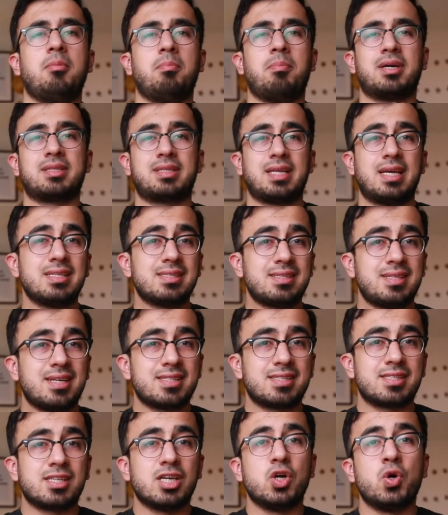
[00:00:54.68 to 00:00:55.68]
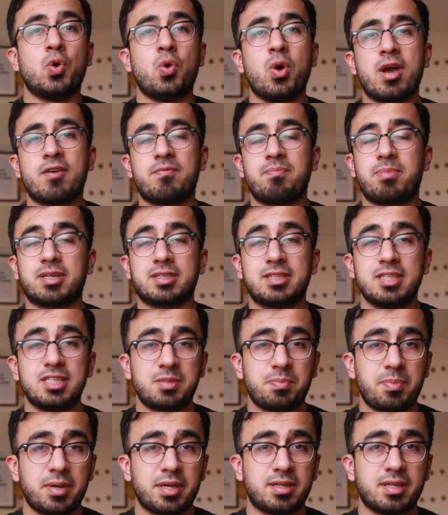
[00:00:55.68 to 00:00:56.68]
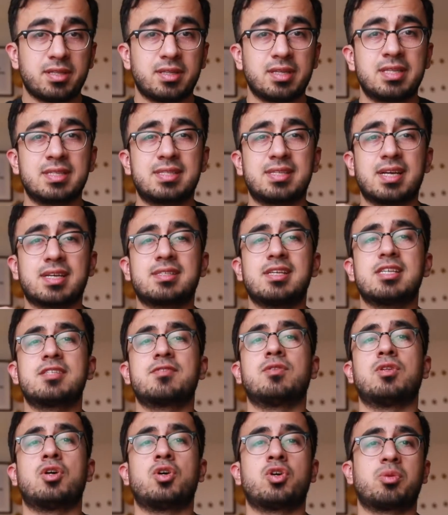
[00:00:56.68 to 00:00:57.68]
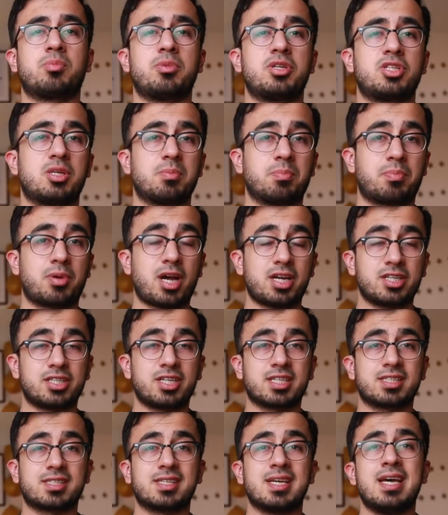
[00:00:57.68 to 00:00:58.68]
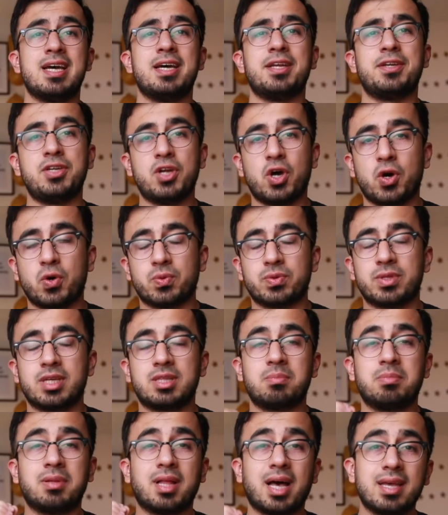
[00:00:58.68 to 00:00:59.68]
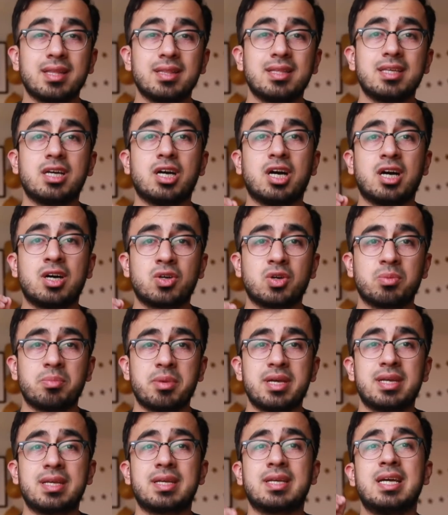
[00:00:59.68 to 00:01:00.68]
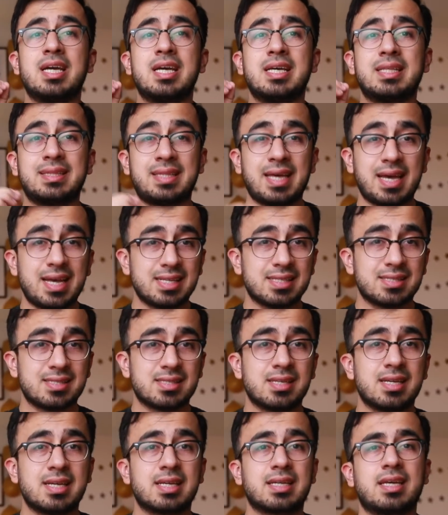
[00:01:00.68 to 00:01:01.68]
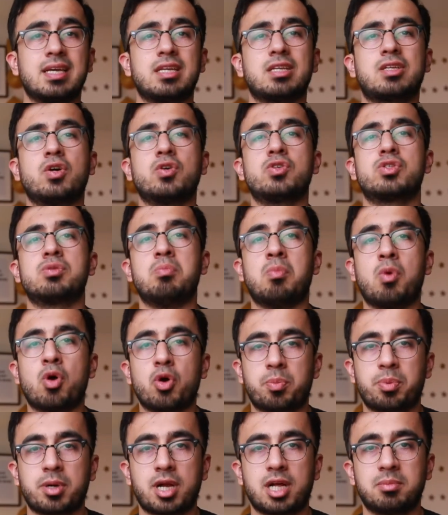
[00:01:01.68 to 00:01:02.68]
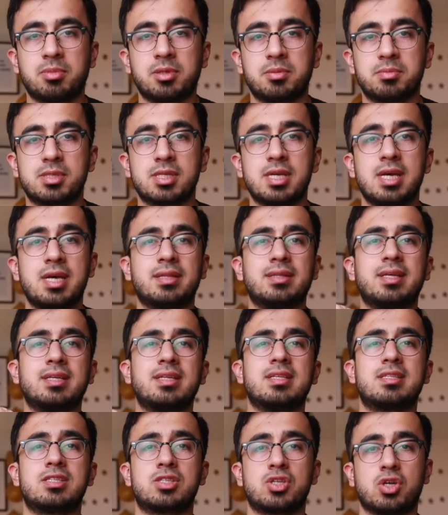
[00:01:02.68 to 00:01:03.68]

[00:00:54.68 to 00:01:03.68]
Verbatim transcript: But SDETs who have participated in successful automation projects know that blindly automating tests can cause more problems than it